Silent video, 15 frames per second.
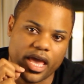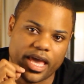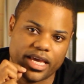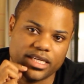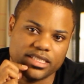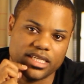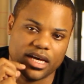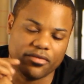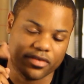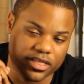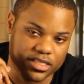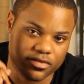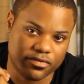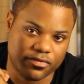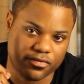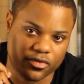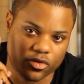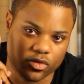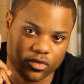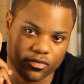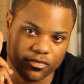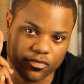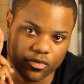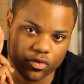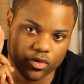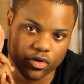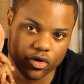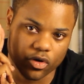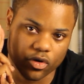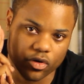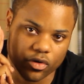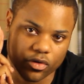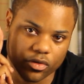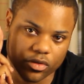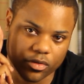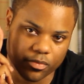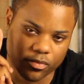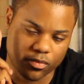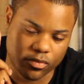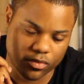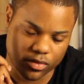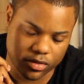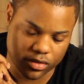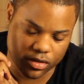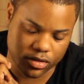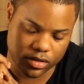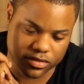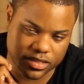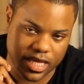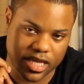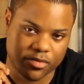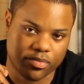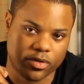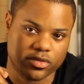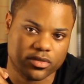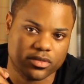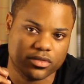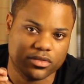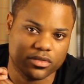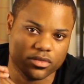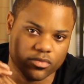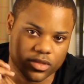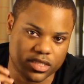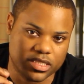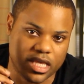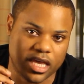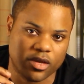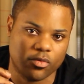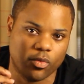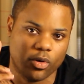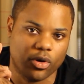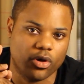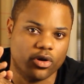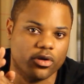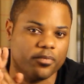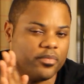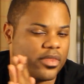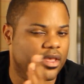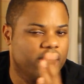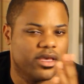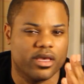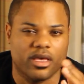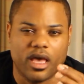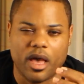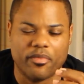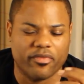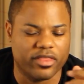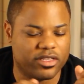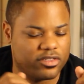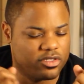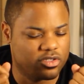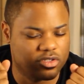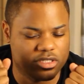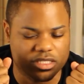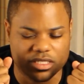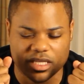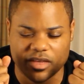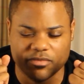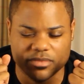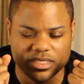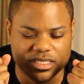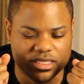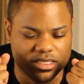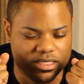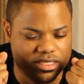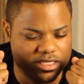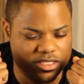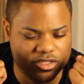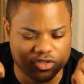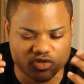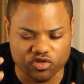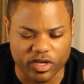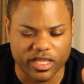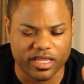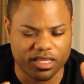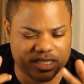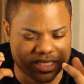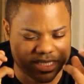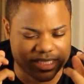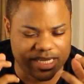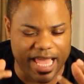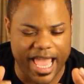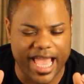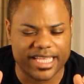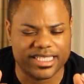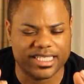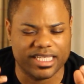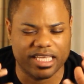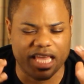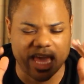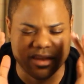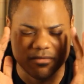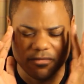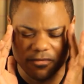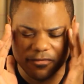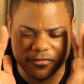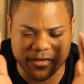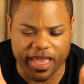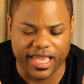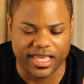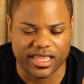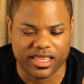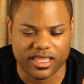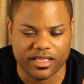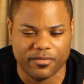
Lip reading: And for the second person with the second word, I pray that you just give them strength, tenacity, and faith